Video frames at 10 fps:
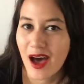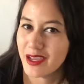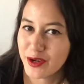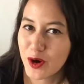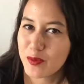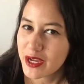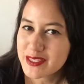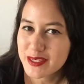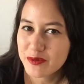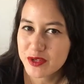I know
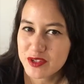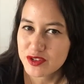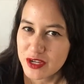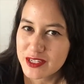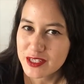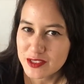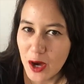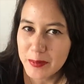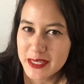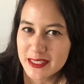Brexit was a trending
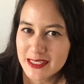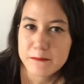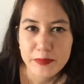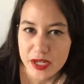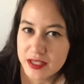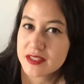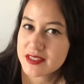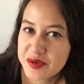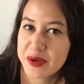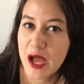topic, but
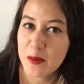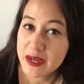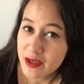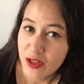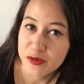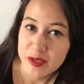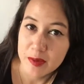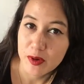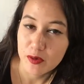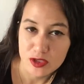considering how many other
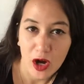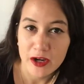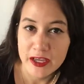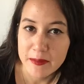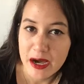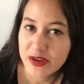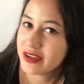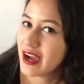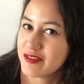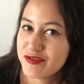people were talking about
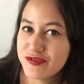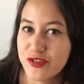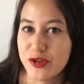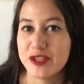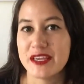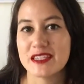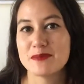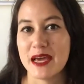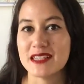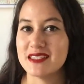it, I fully
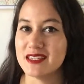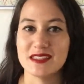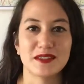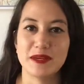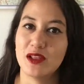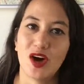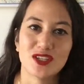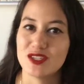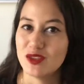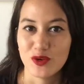expected to be
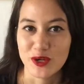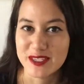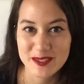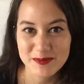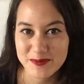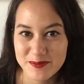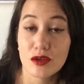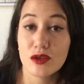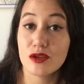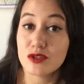lost in the noise.
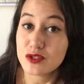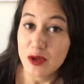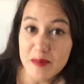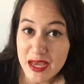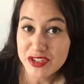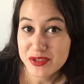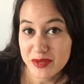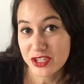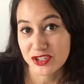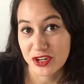So imagine
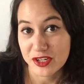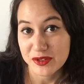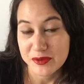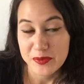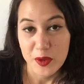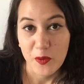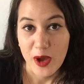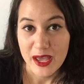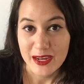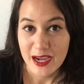my shock
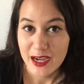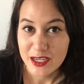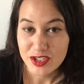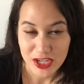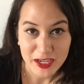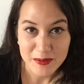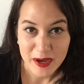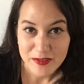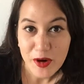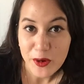when I check
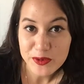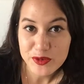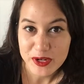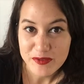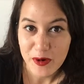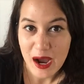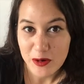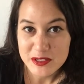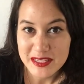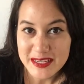my phone 24
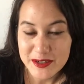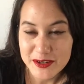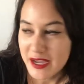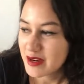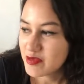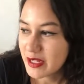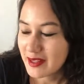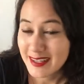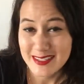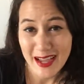hours later and
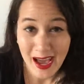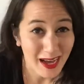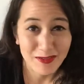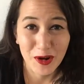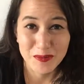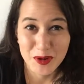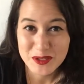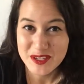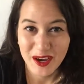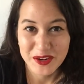realize I have
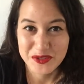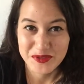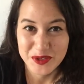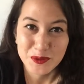almost 100